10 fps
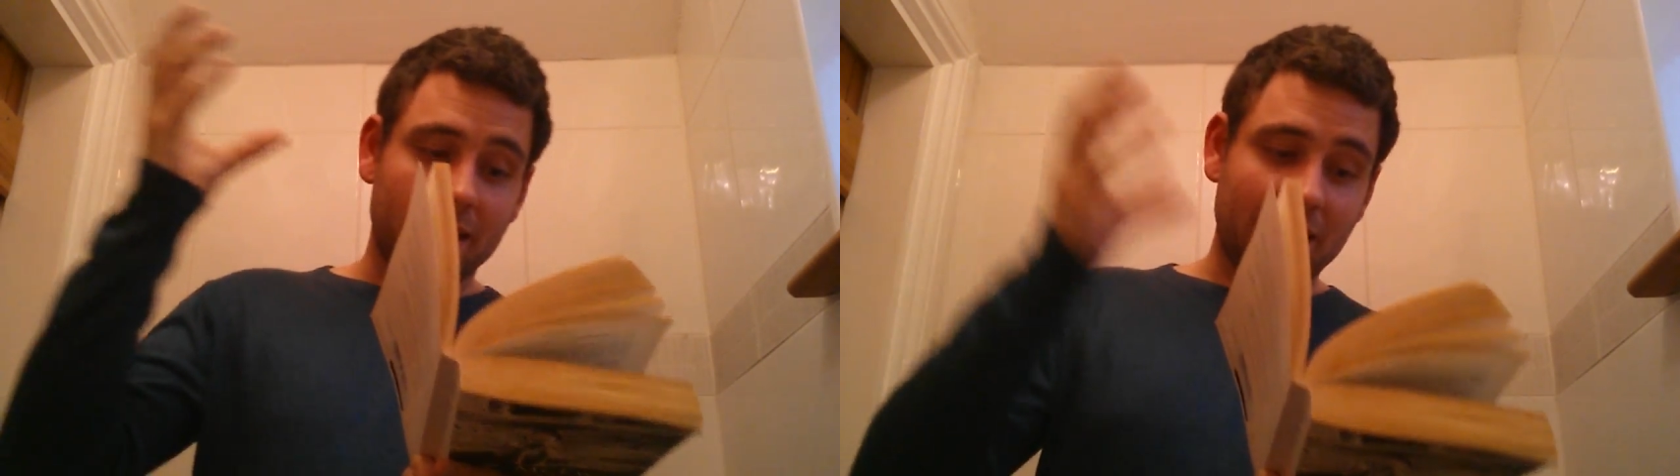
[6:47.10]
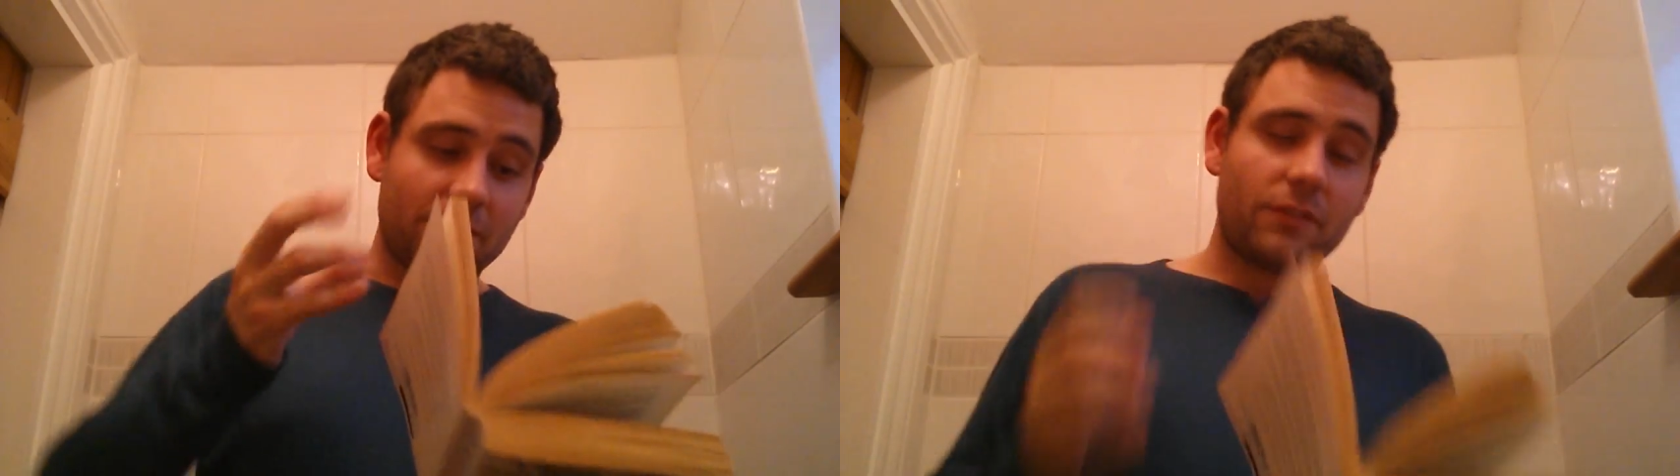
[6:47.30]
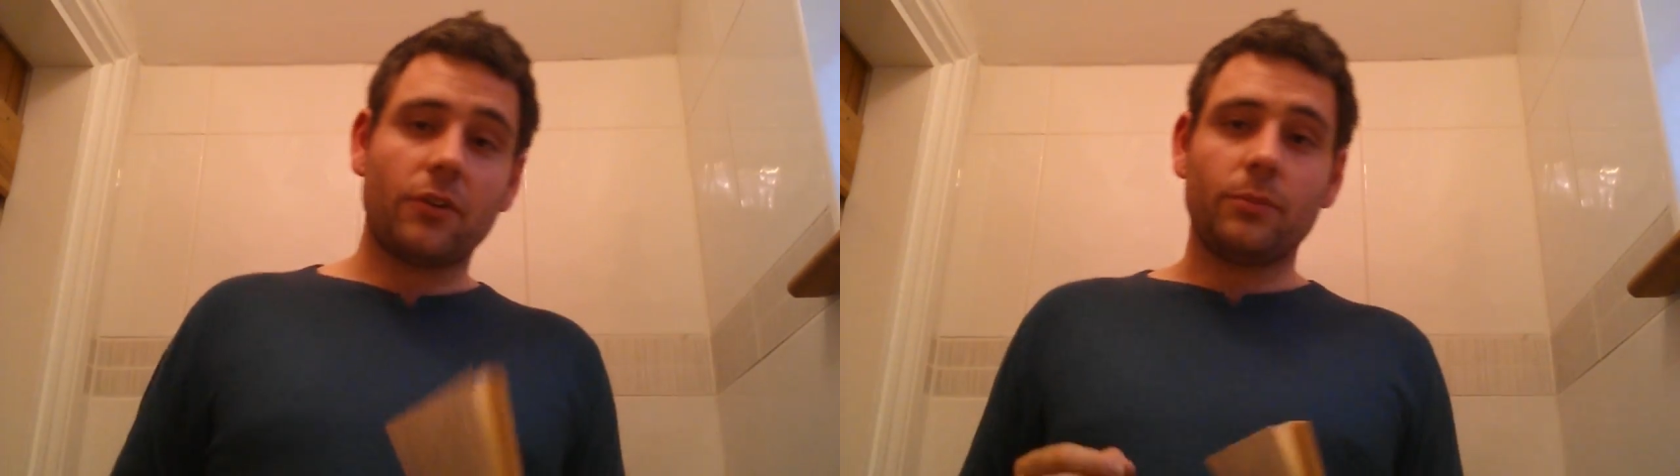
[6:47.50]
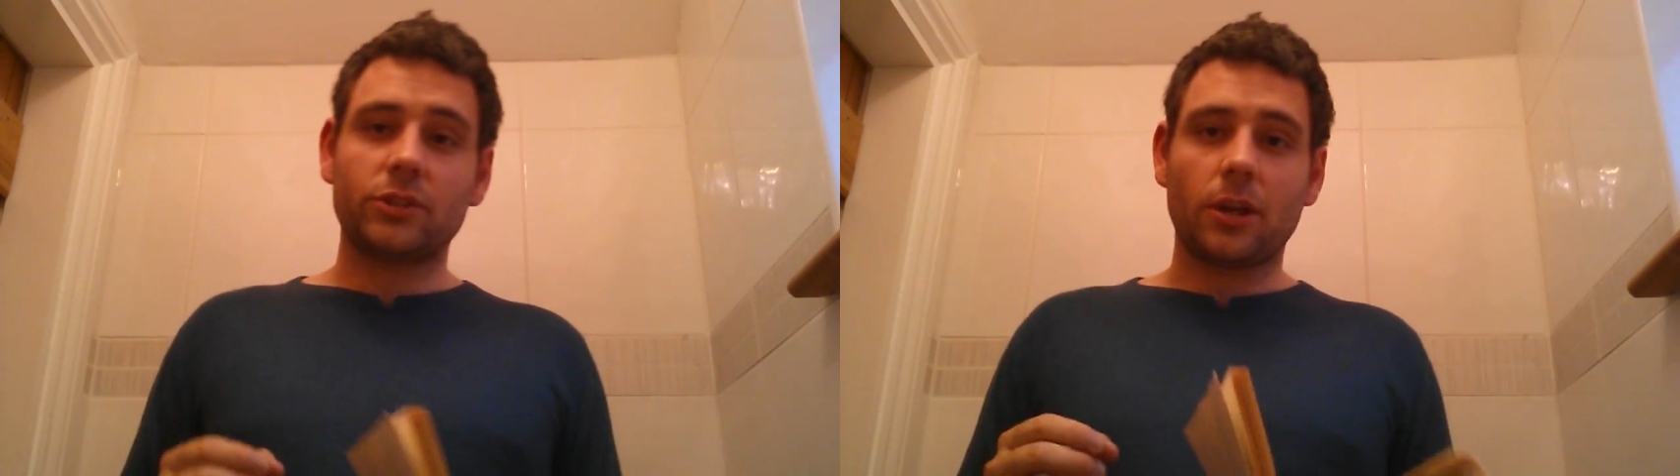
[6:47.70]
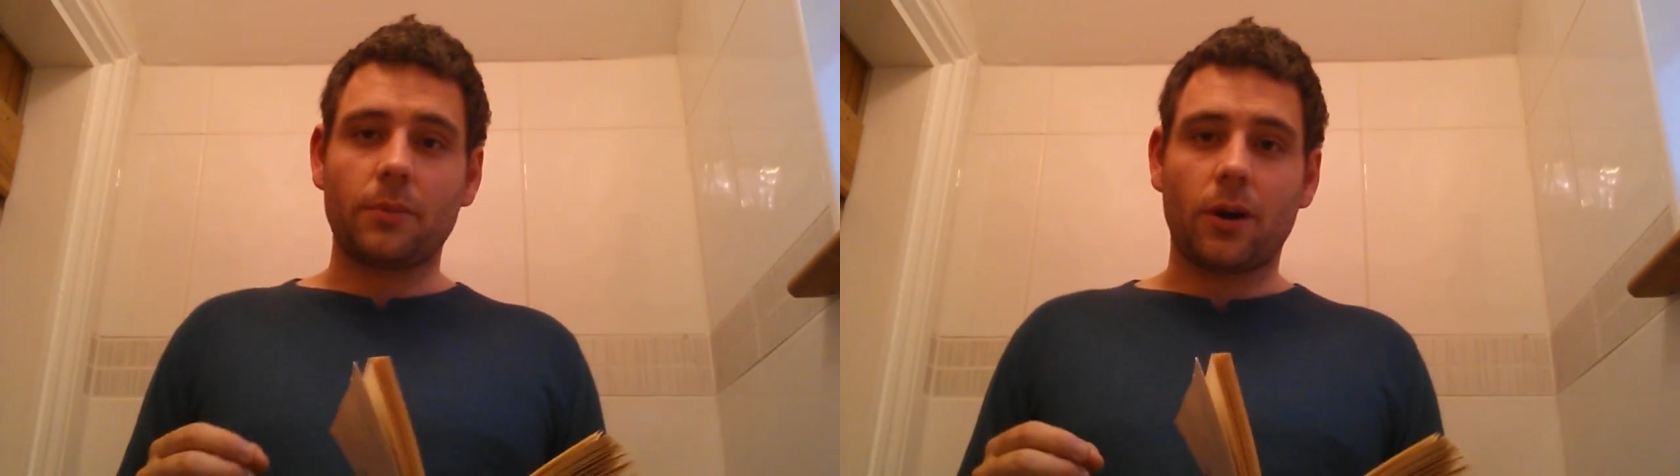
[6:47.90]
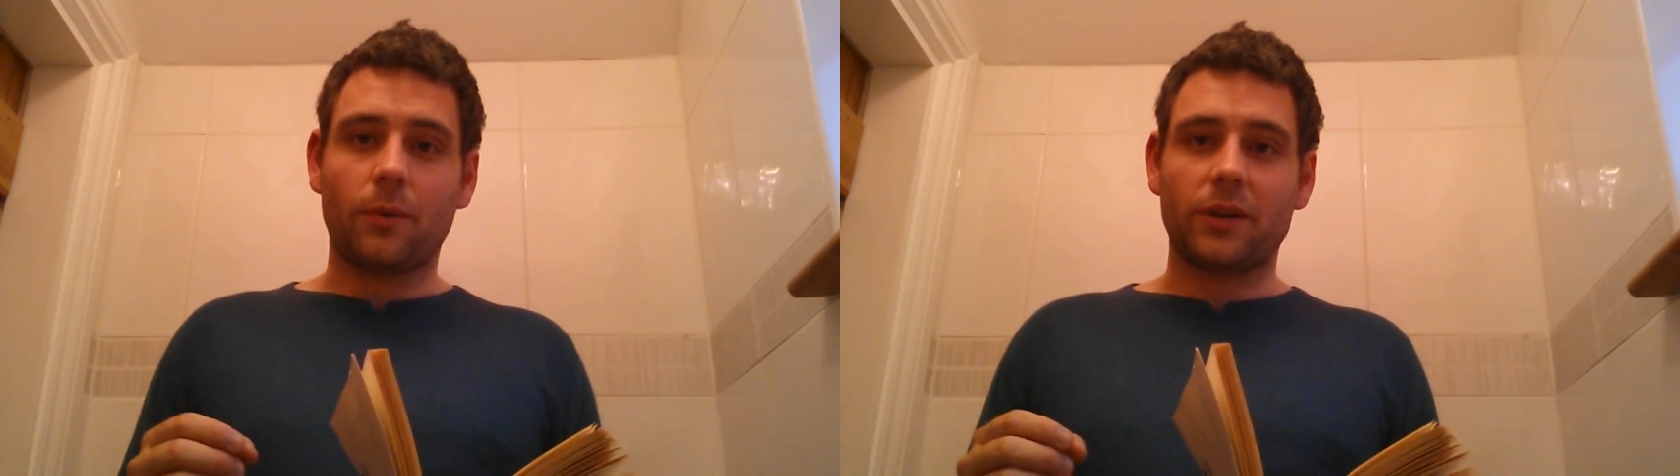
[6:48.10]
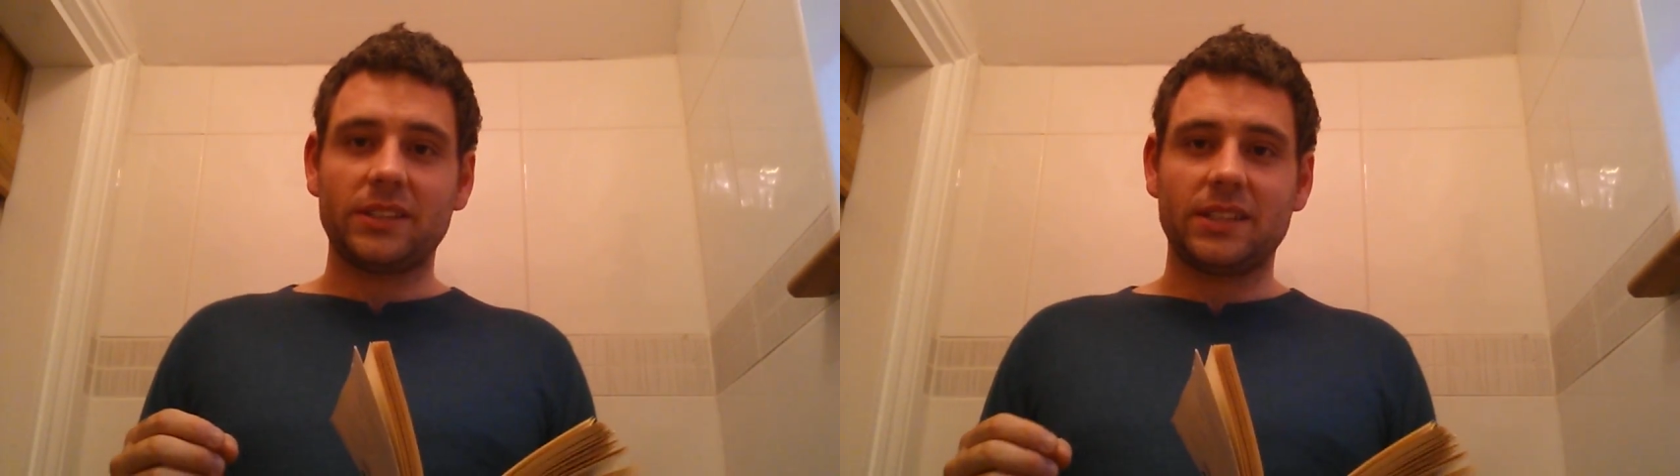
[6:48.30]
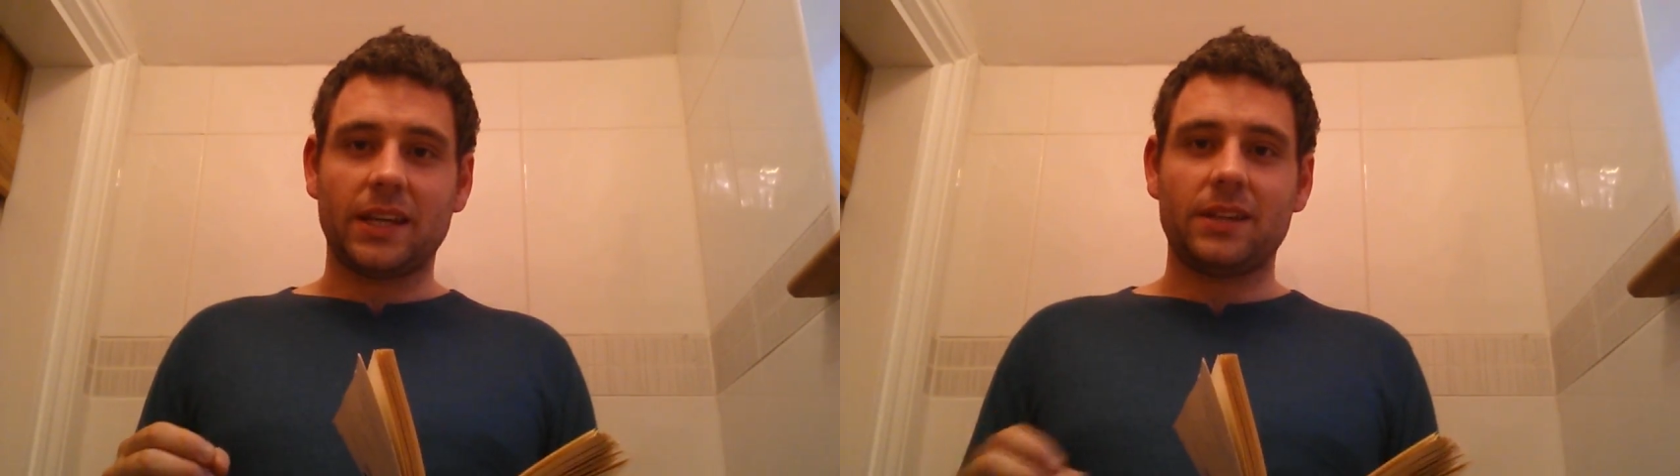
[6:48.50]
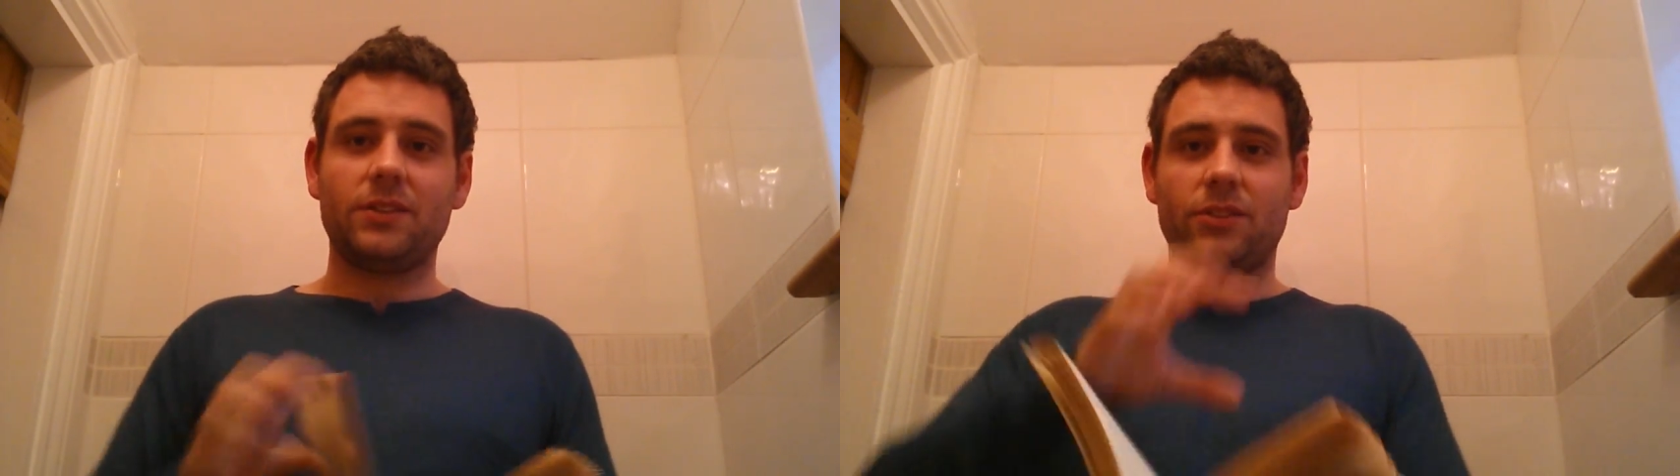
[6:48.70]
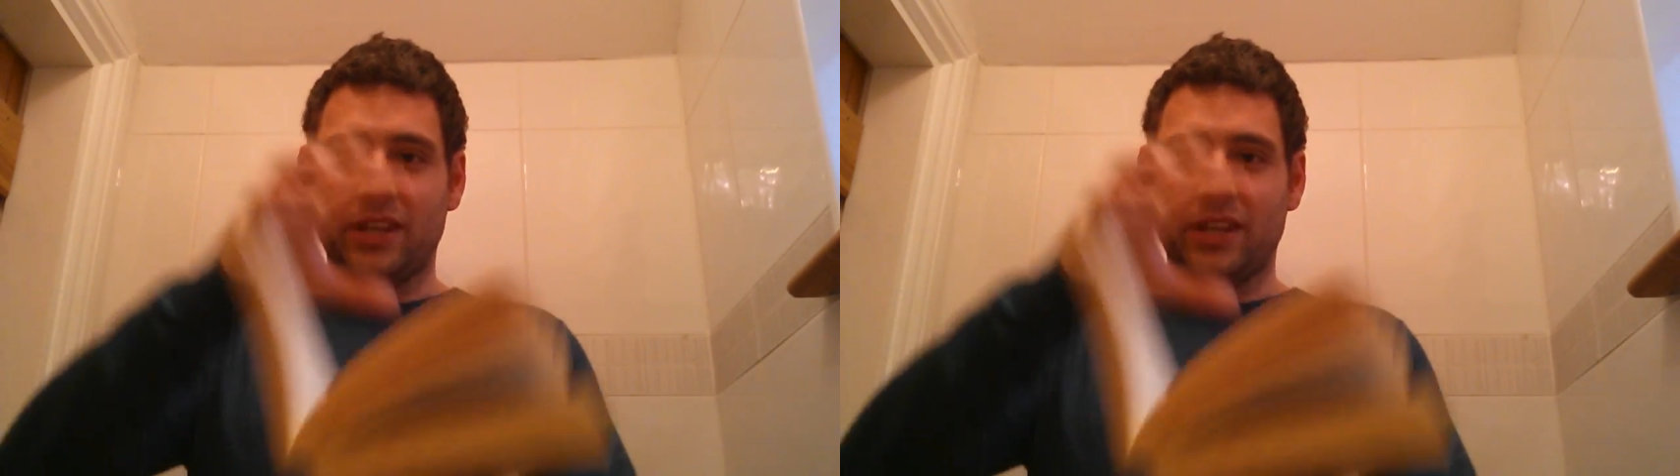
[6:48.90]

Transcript: Again, very much like part 1, isn't it?